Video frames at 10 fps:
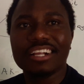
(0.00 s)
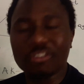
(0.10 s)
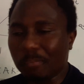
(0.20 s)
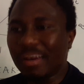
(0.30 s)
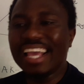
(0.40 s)

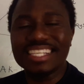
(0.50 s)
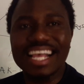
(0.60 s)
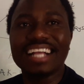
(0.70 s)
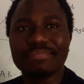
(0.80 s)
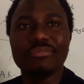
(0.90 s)
to play
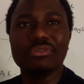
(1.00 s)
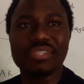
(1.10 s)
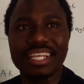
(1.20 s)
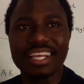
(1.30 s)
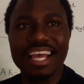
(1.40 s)
such
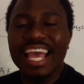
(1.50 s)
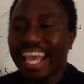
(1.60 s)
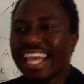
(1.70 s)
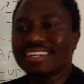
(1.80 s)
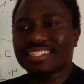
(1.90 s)
music.
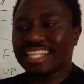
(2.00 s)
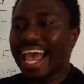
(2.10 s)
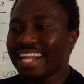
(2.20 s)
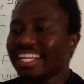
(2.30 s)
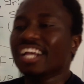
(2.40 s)

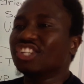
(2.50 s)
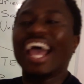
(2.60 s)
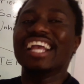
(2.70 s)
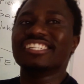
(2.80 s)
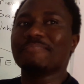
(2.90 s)
Instead,
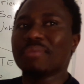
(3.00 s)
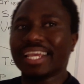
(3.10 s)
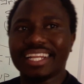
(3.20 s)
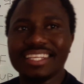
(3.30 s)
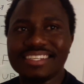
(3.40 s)
change your
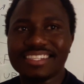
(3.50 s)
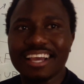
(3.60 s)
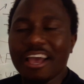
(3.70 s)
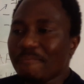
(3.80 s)
playlist.